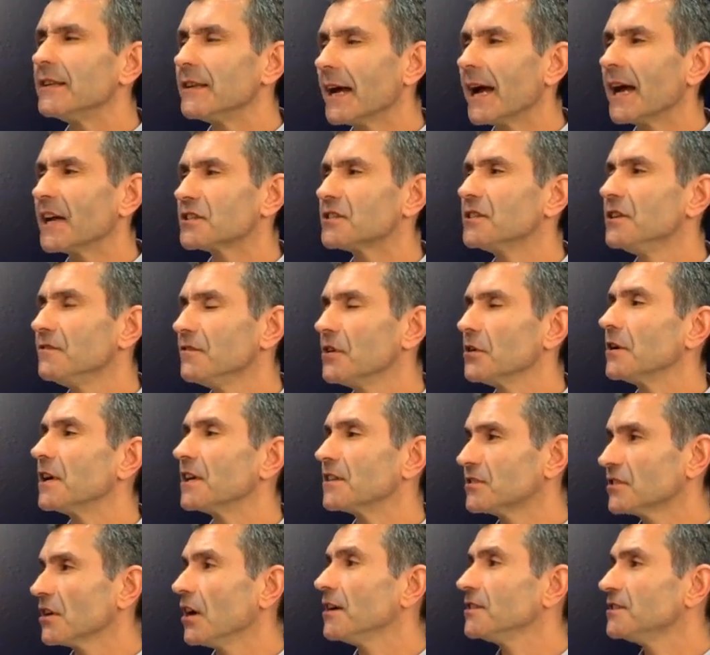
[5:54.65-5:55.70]
actually a very
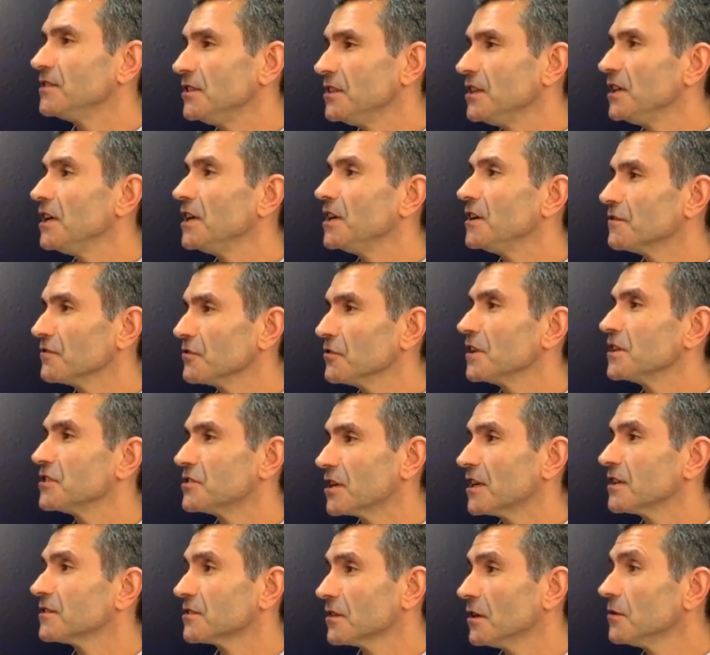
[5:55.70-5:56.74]
exciting year for
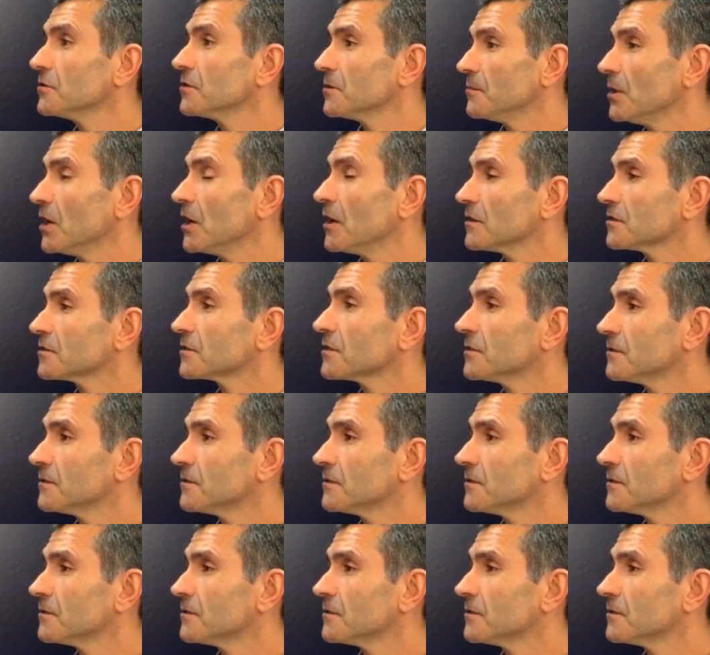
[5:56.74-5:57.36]
inkjet solder mask.